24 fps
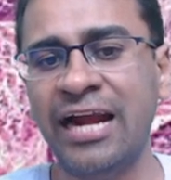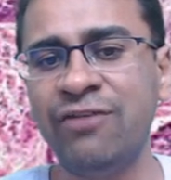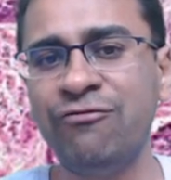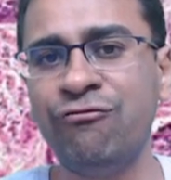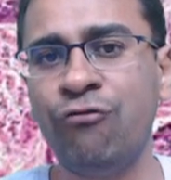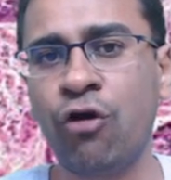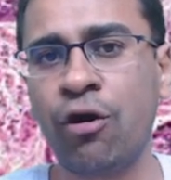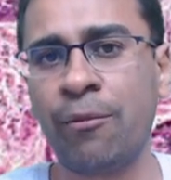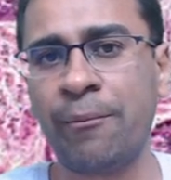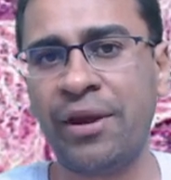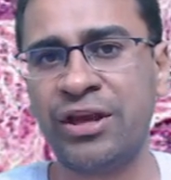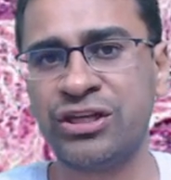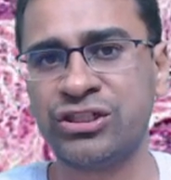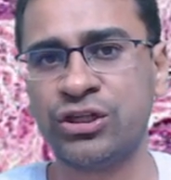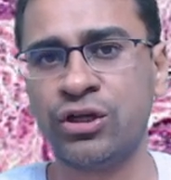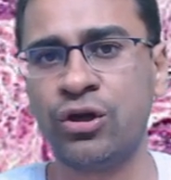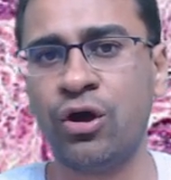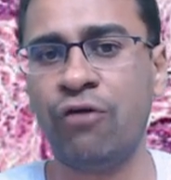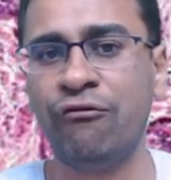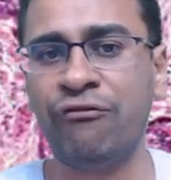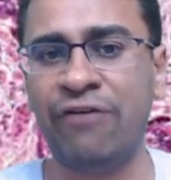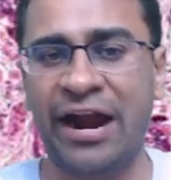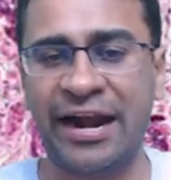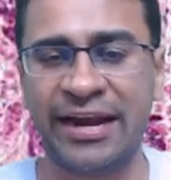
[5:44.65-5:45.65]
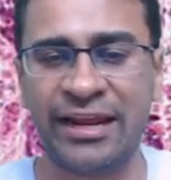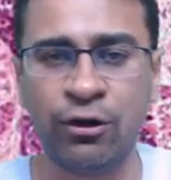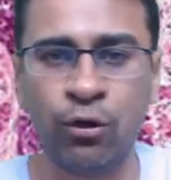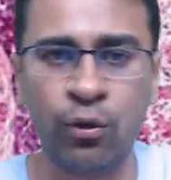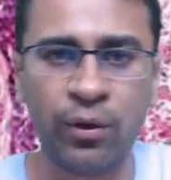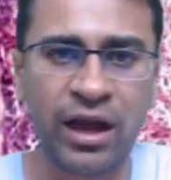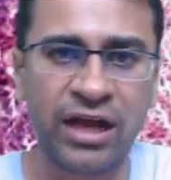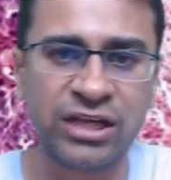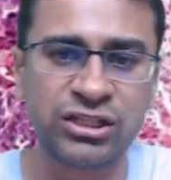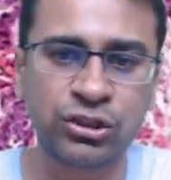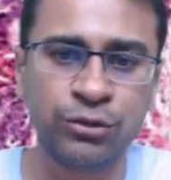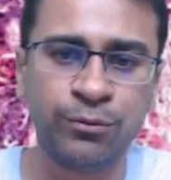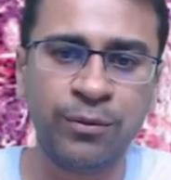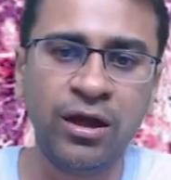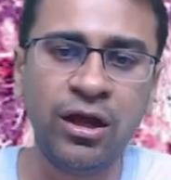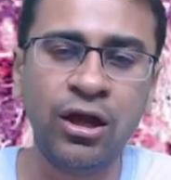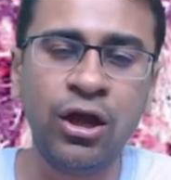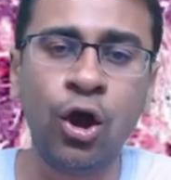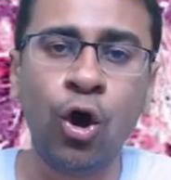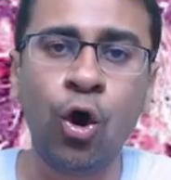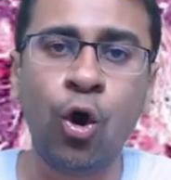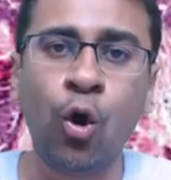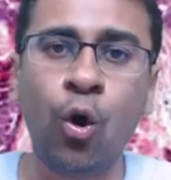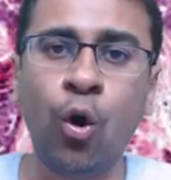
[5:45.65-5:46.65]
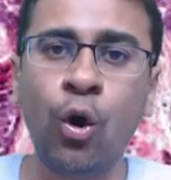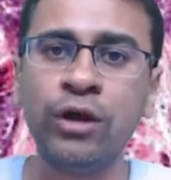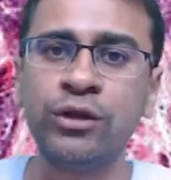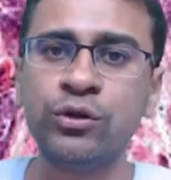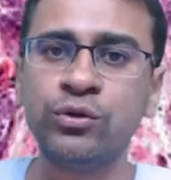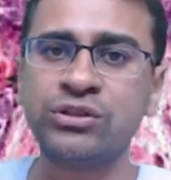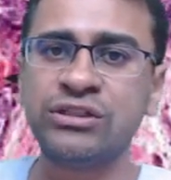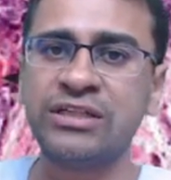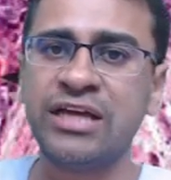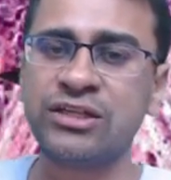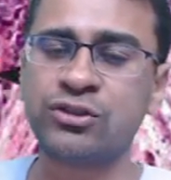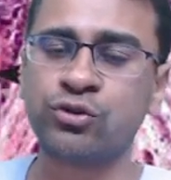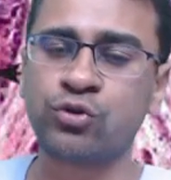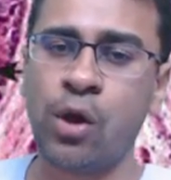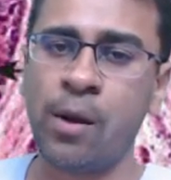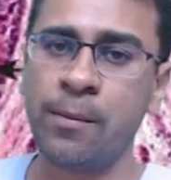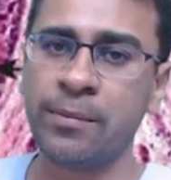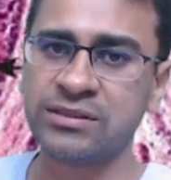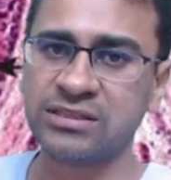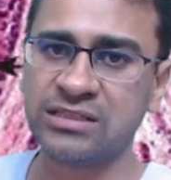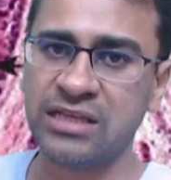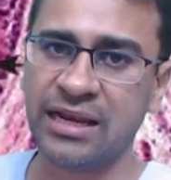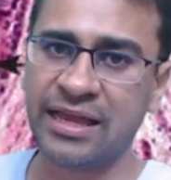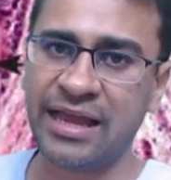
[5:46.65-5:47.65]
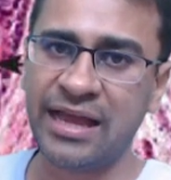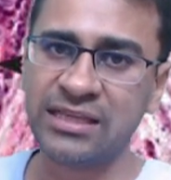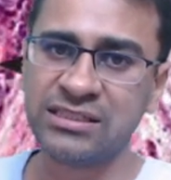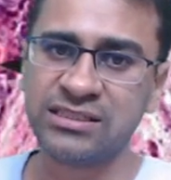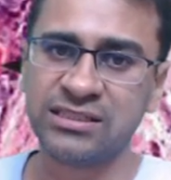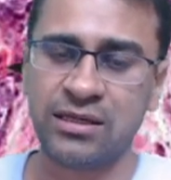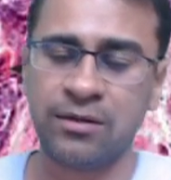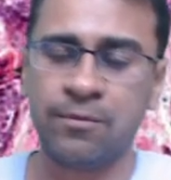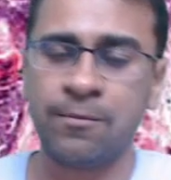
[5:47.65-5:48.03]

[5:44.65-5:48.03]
formation of adenocarcinoma, or you see a squamous cell cancer.